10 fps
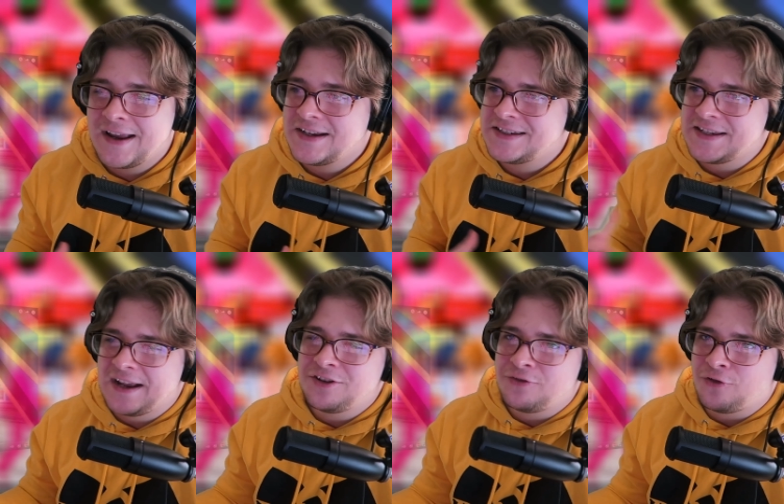a
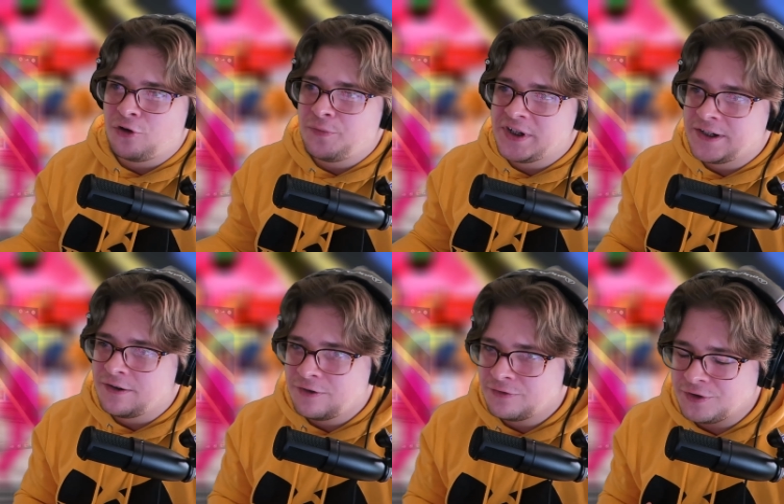standard formula
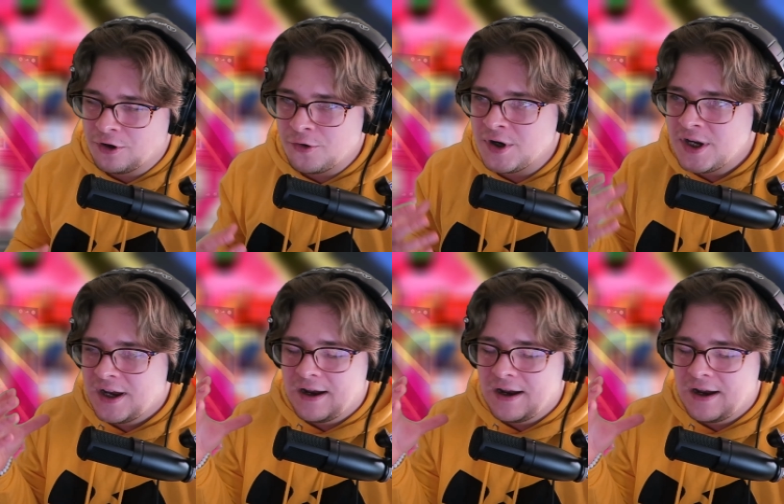of, you know,